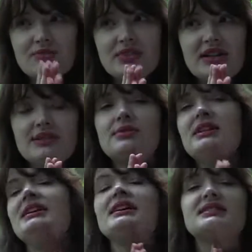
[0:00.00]
really,
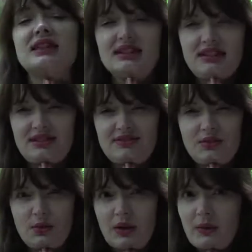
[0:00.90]
really excited for
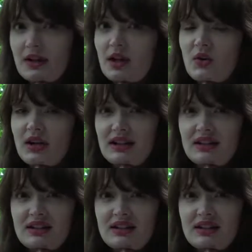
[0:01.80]
where we're going.